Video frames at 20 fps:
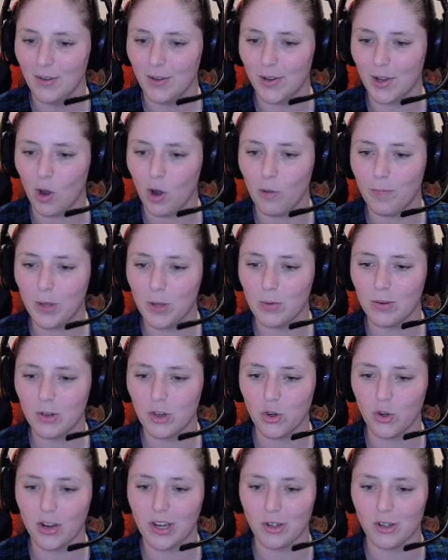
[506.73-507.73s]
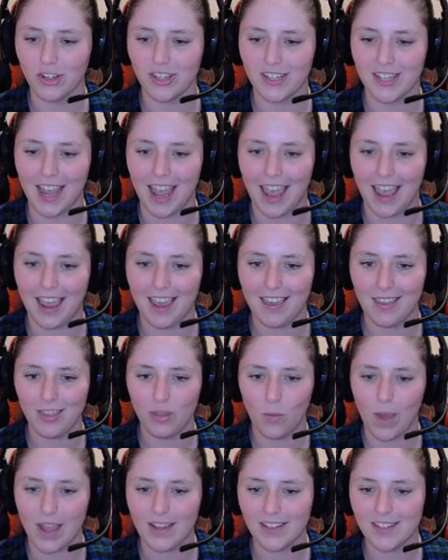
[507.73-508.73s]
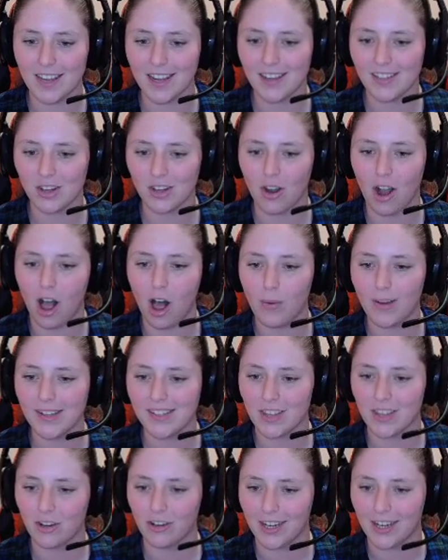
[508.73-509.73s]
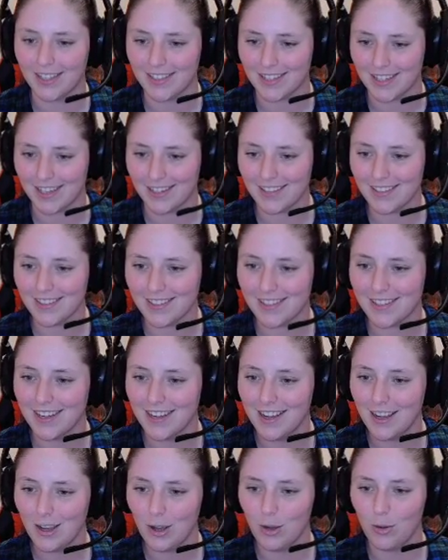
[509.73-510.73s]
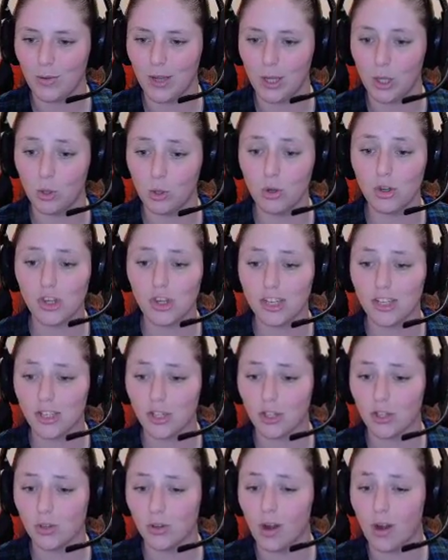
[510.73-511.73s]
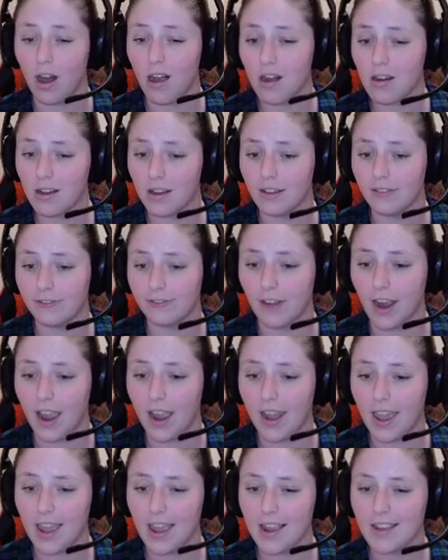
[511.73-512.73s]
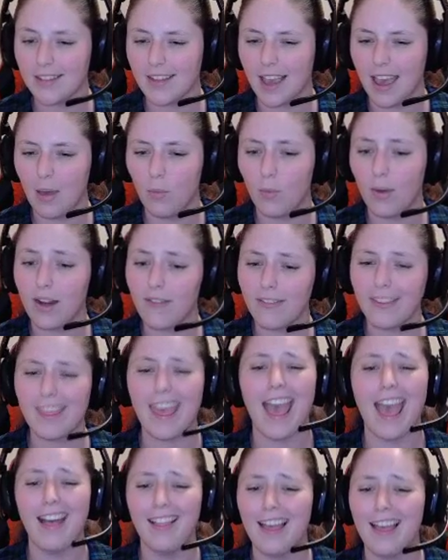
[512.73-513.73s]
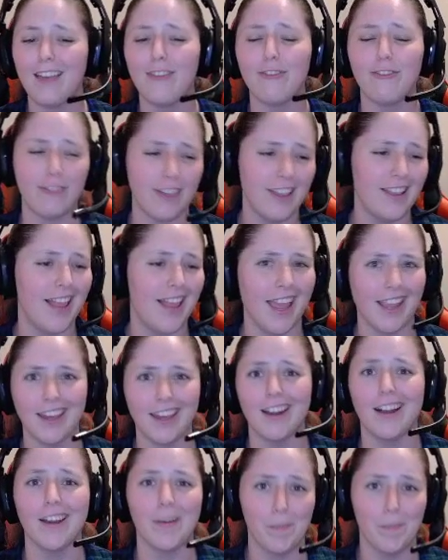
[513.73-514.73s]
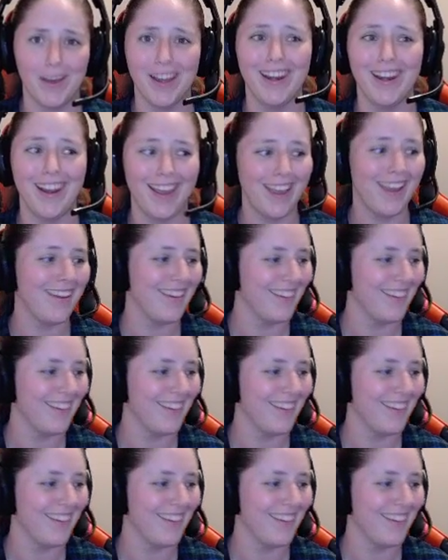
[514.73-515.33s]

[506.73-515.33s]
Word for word: We hope you enjoy your stay. The Wednesdays are always the craziest. We usually do Arc on Fridays and whatever the hell I feel like it on a Monday.